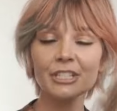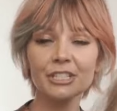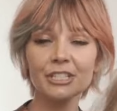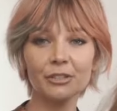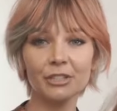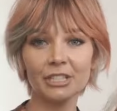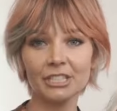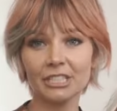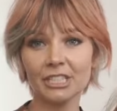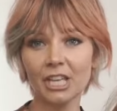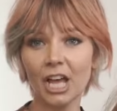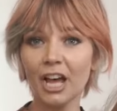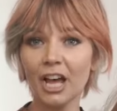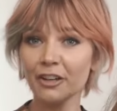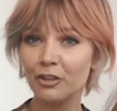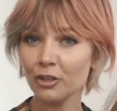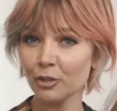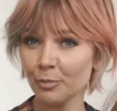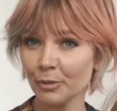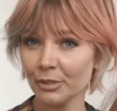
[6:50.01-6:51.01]
So this is
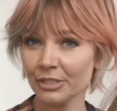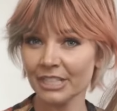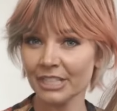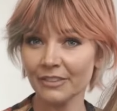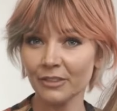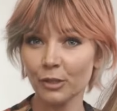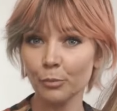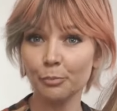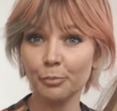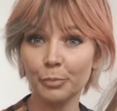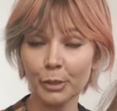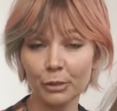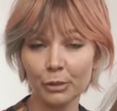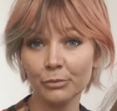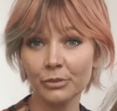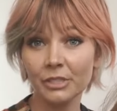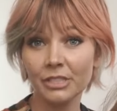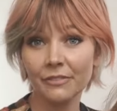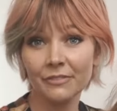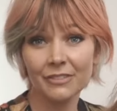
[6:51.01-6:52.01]
100% the
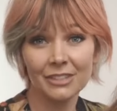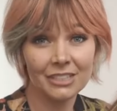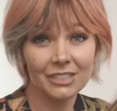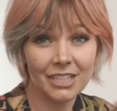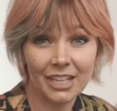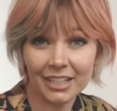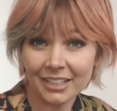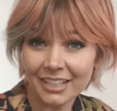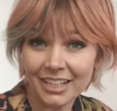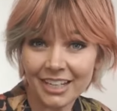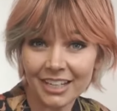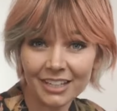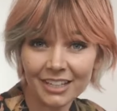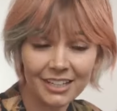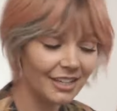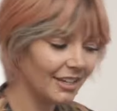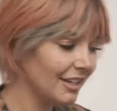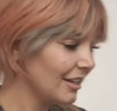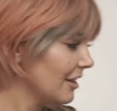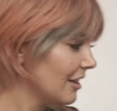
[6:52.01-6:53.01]
bones of the technique,
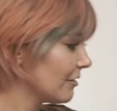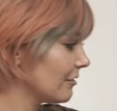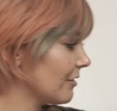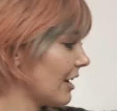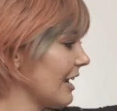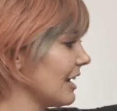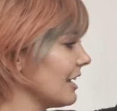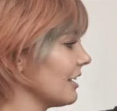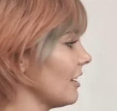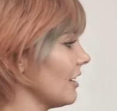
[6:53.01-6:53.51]
right?